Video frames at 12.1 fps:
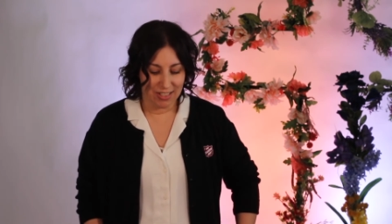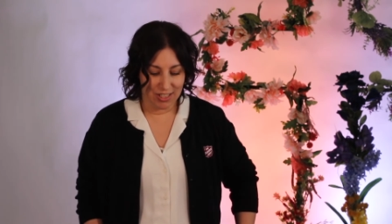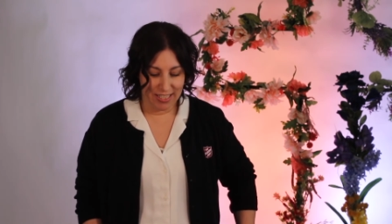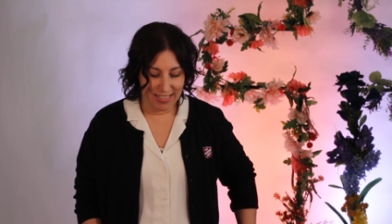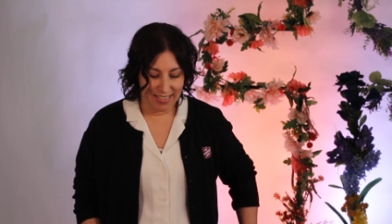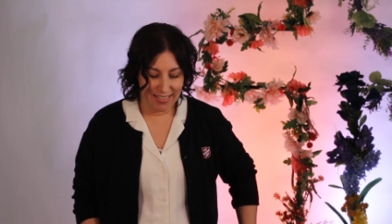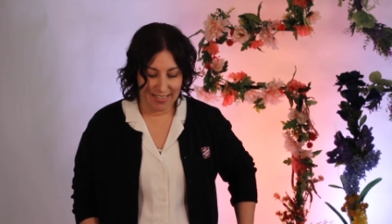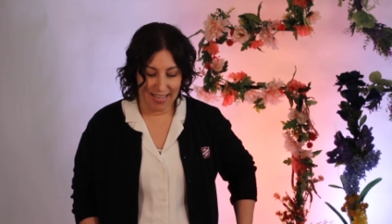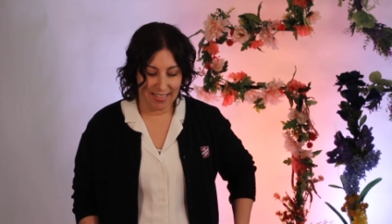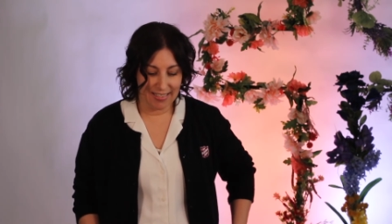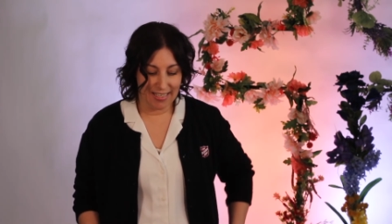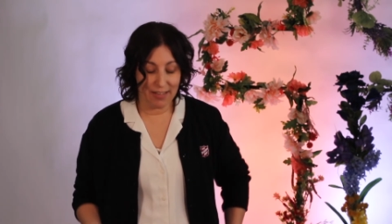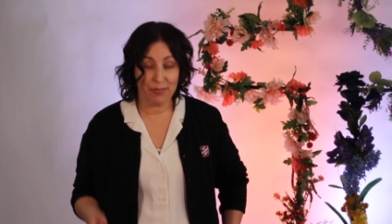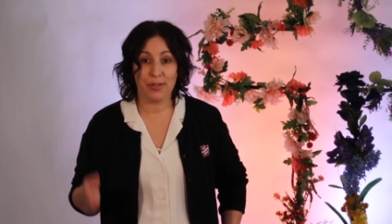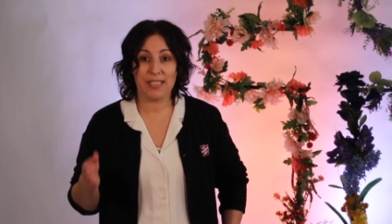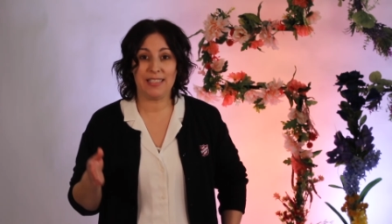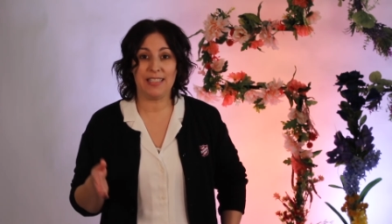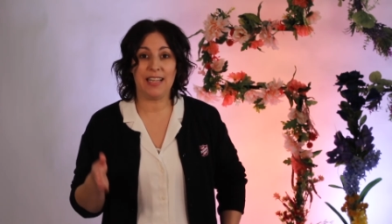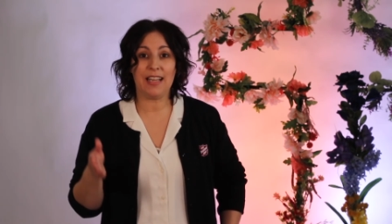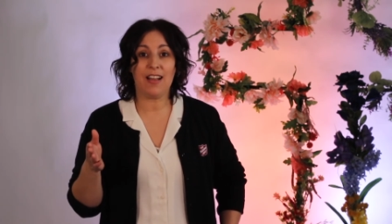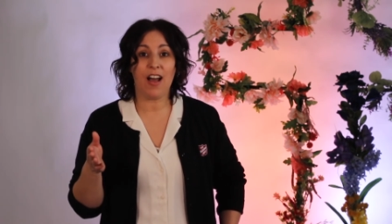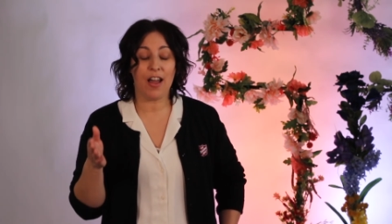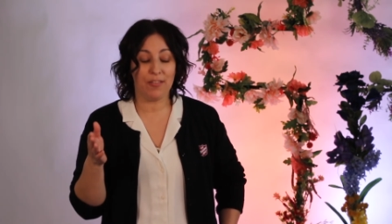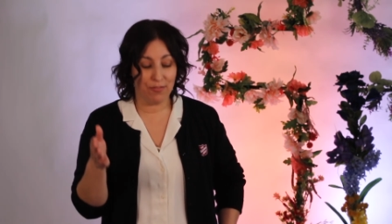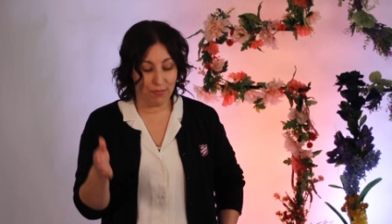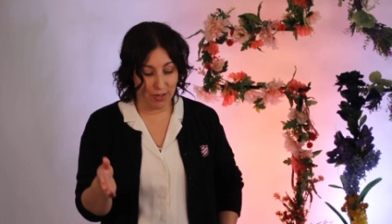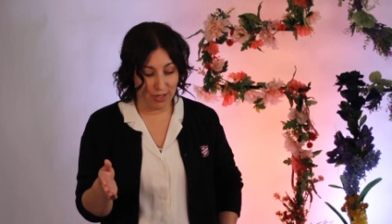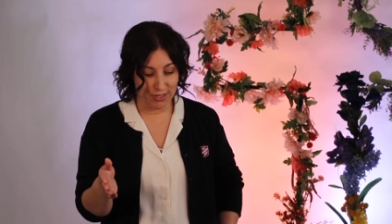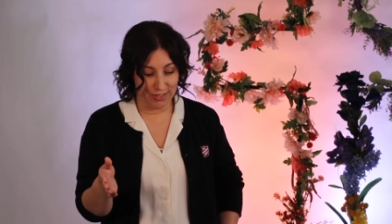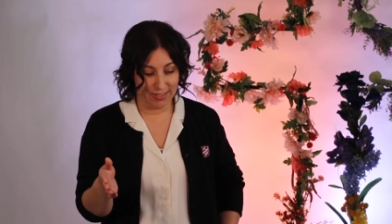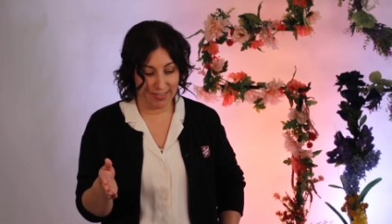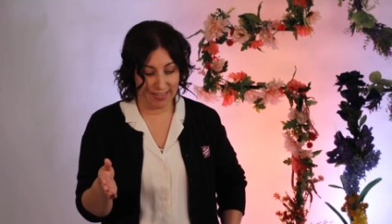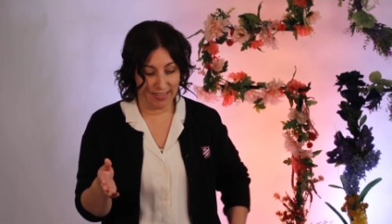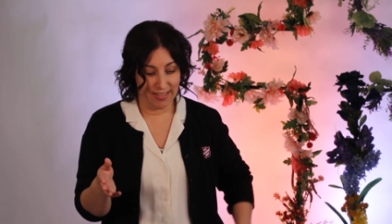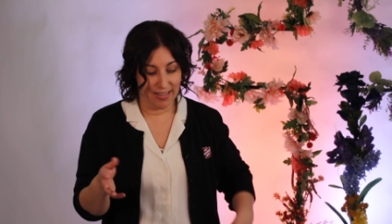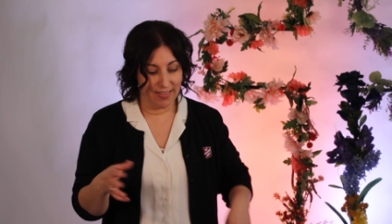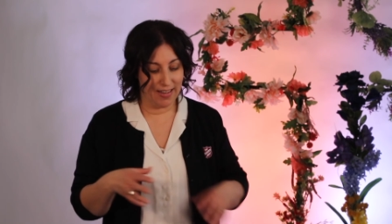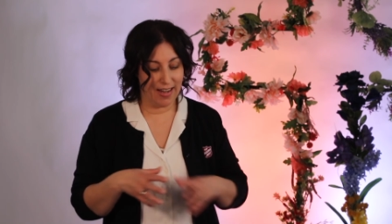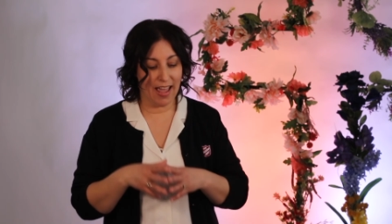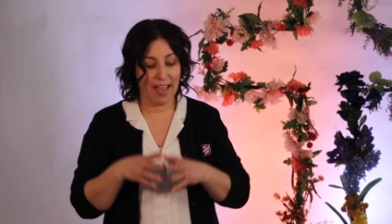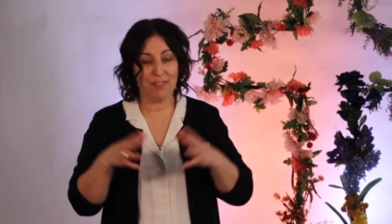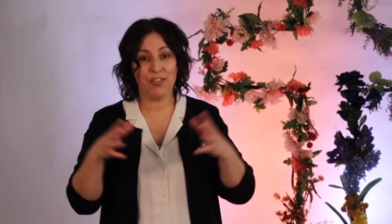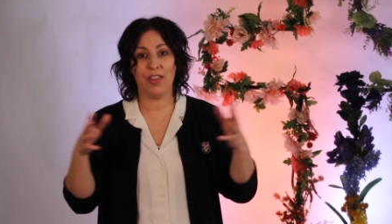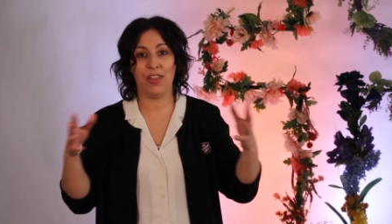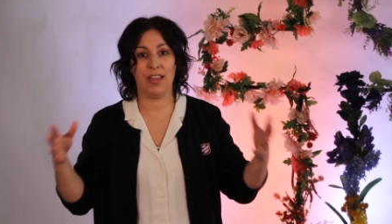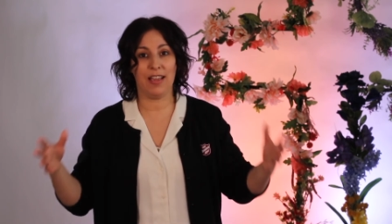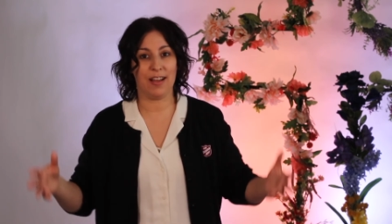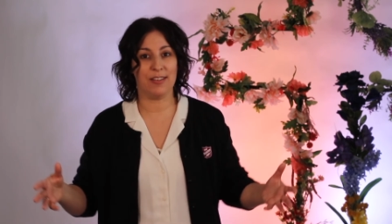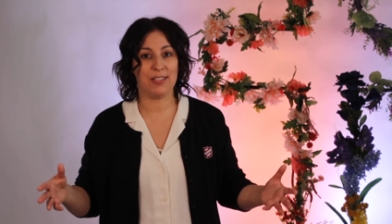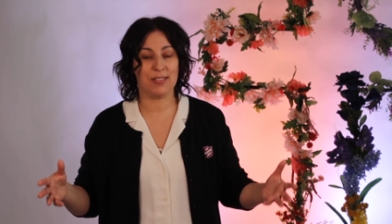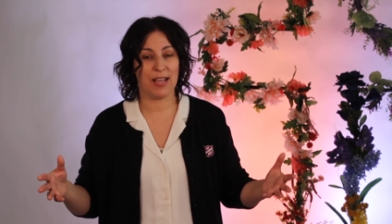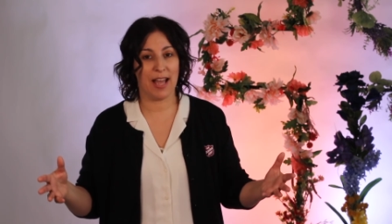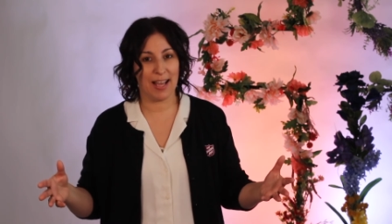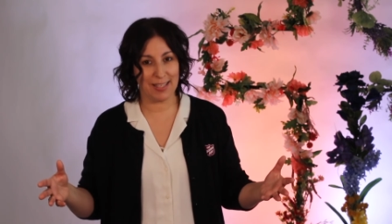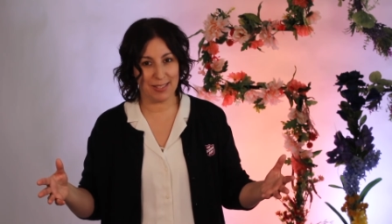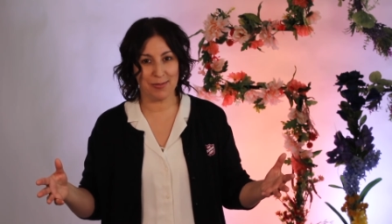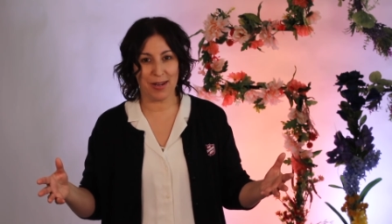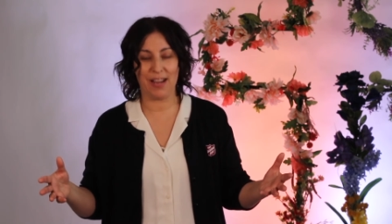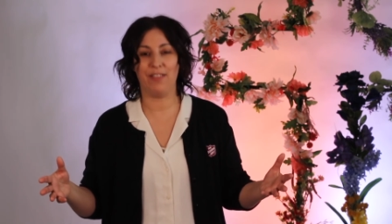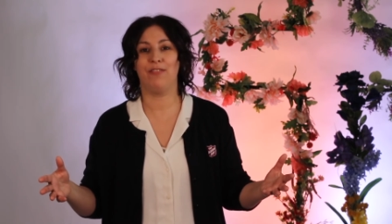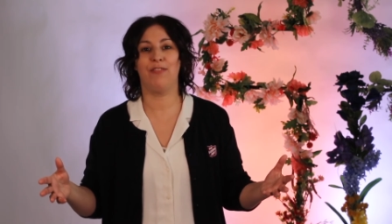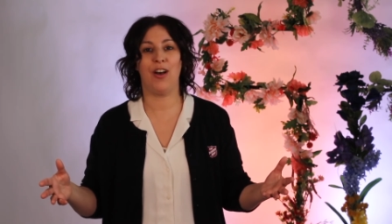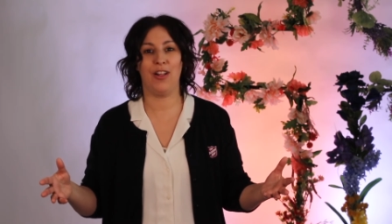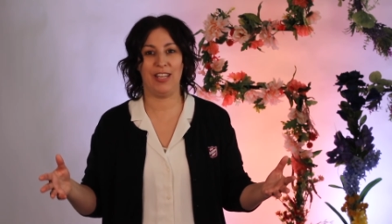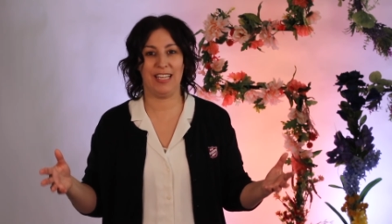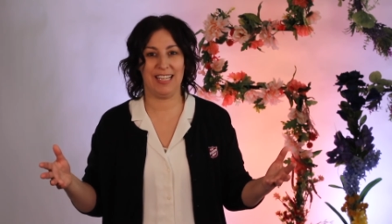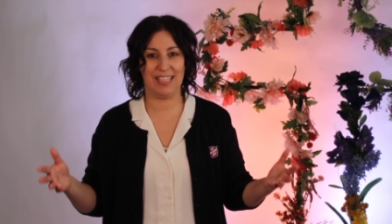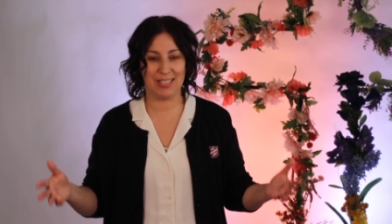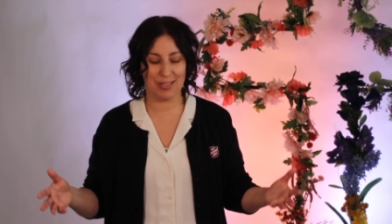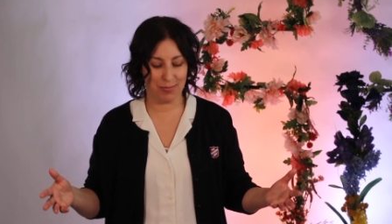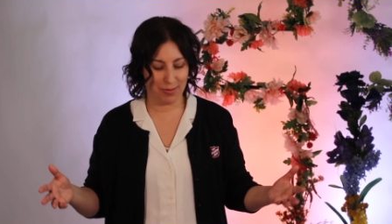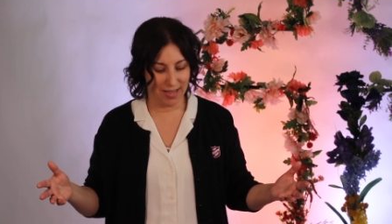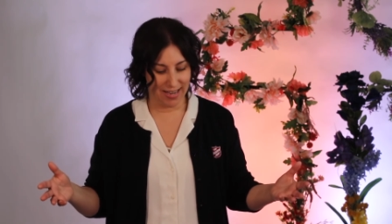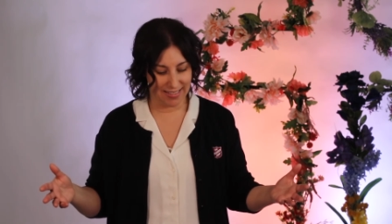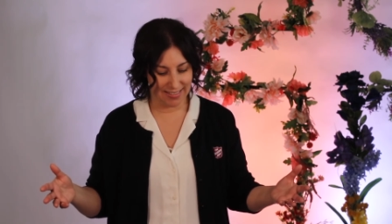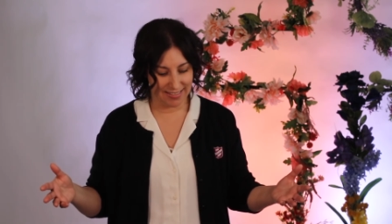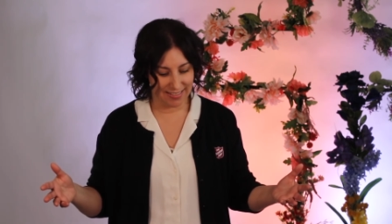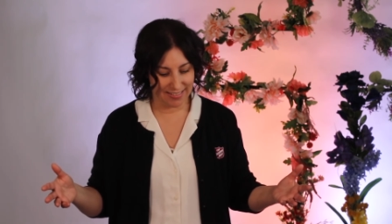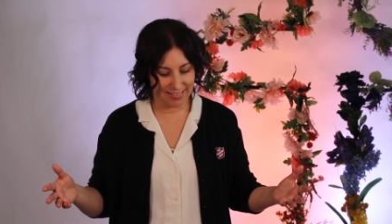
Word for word: Jesus says if we seek God first, then everything else has a way of falling into place.